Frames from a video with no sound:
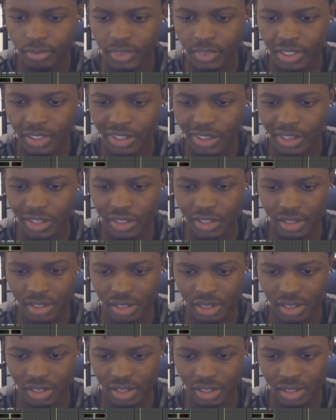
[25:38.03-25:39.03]
And
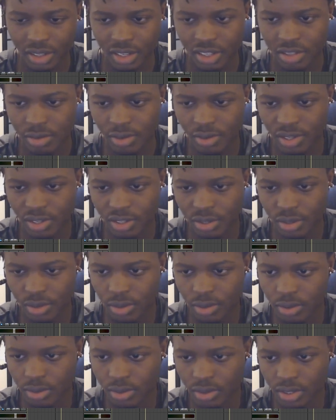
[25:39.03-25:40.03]
this one too,
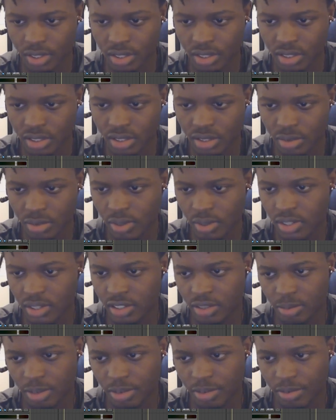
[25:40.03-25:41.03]
this one is
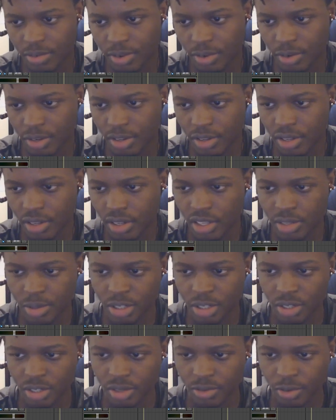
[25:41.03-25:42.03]
my favorite, especially
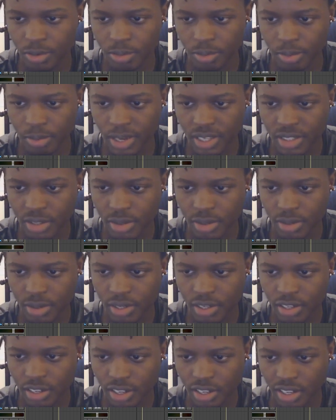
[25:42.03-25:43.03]
for mastering,
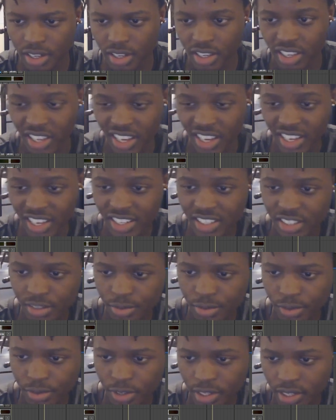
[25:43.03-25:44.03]
and it's
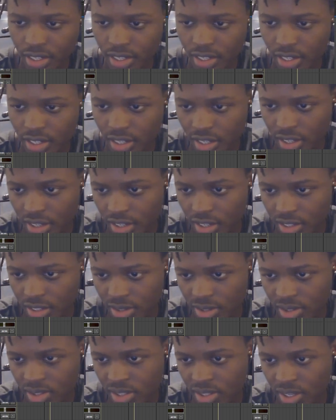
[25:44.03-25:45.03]
free.
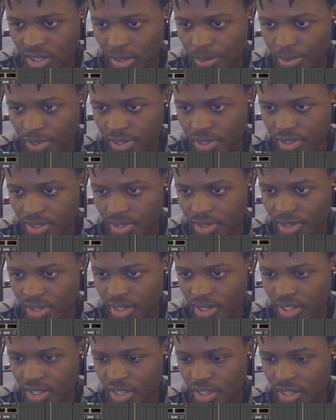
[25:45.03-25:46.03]
Just type in
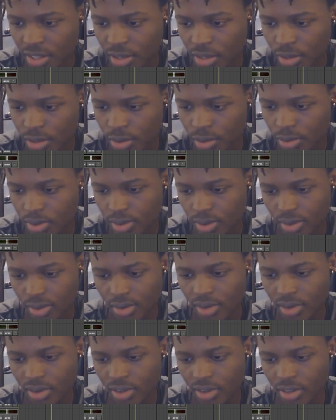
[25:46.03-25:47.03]
Sleek EQ
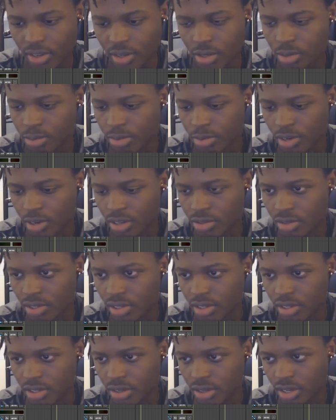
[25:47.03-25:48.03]
in your browser and
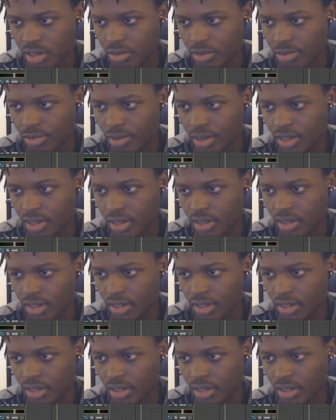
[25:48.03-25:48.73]
you're gonna find it.